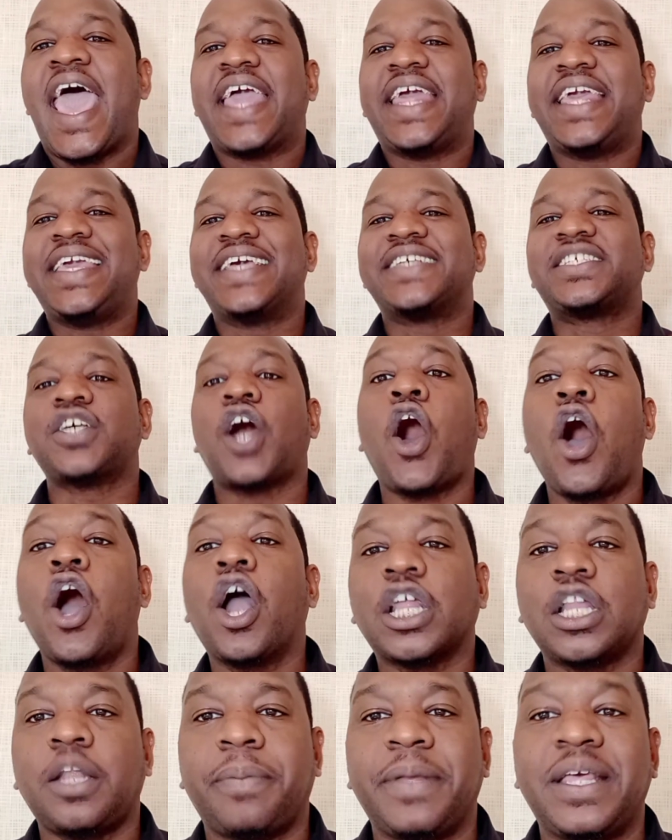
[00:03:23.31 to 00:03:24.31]
and he is
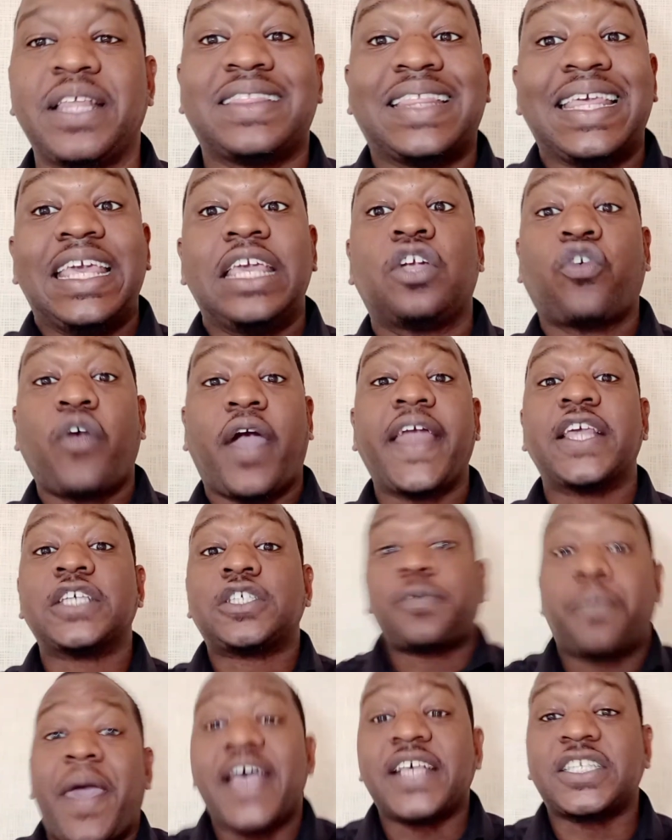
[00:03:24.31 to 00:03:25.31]
arguably the
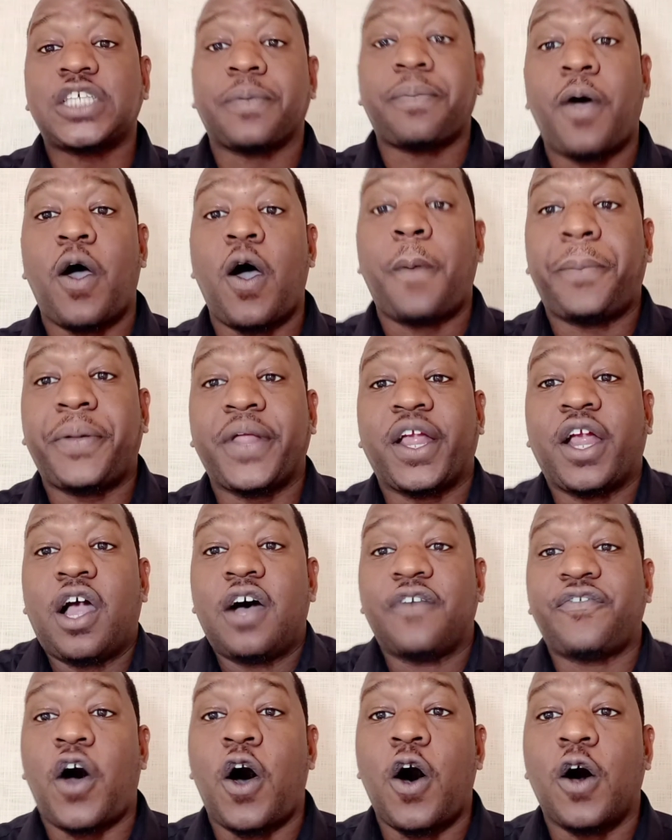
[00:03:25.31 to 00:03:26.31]
greatest basketball player
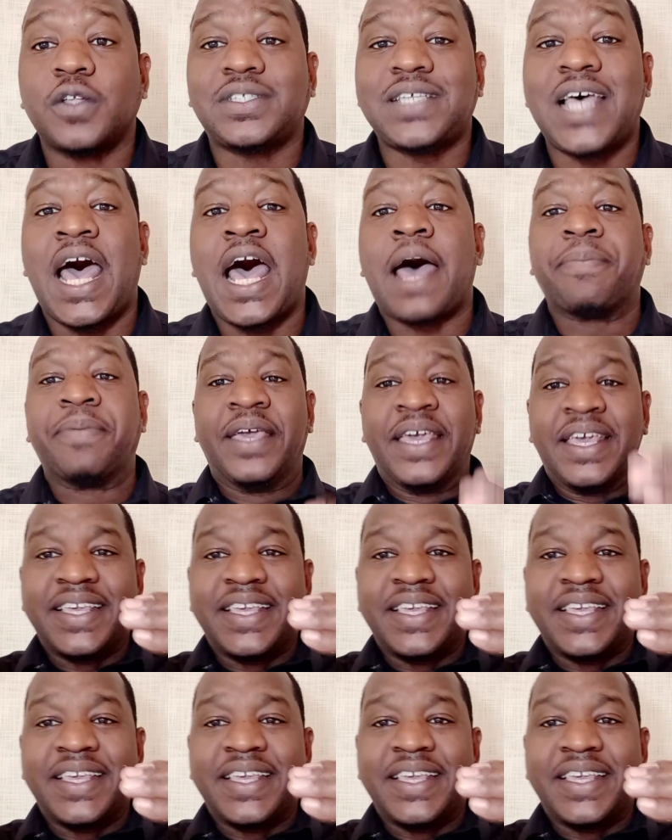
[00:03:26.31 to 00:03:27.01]
of all time. You